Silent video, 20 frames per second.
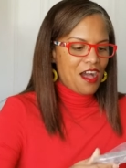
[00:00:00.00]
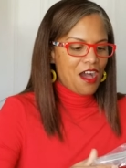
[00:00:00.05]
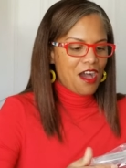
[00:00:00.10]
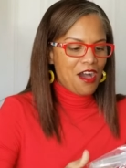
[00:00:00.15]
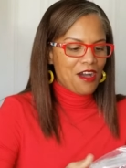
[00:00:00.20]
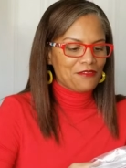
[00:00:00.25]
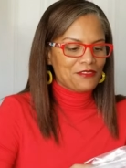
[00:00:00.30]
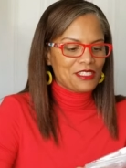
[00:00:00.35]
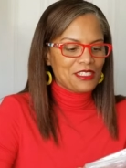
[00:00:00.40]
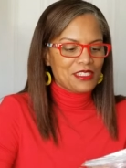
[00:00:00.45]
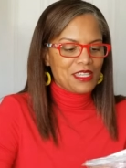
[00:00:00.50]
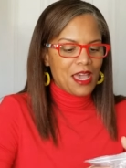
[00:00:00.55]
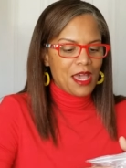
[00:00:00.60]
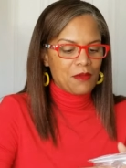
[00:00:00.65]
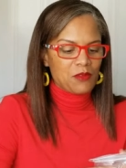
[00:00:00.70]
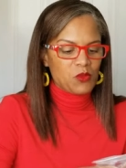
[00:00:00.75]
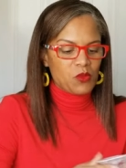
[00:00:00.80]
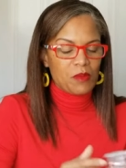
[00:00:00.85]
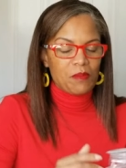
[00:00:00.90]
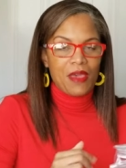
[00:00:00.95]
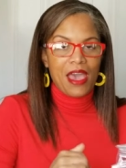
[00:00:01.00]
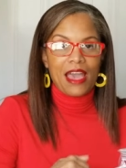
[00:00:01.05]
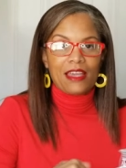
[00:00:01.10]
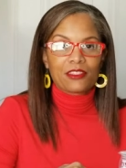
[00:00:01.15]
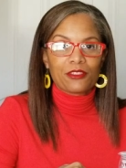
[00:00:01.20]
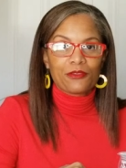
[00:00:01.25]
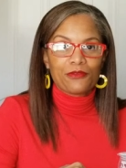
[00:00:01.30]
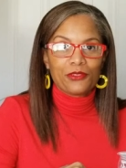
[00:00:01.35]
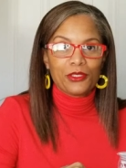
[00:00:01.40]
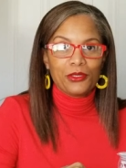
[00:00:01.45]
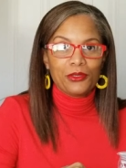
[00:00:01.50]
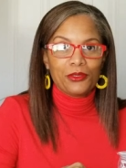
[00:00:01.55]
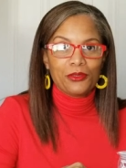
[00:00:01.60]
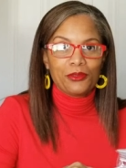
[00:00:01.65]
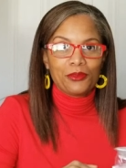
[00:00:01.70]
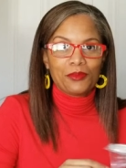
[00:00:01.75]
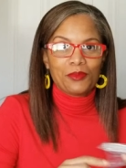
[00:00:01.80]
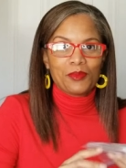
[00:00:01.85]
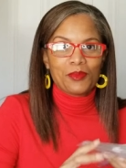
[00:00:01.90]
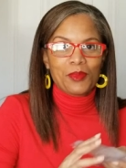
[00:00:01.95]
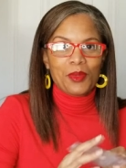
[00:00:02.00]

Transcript: oftentimes we pack the food,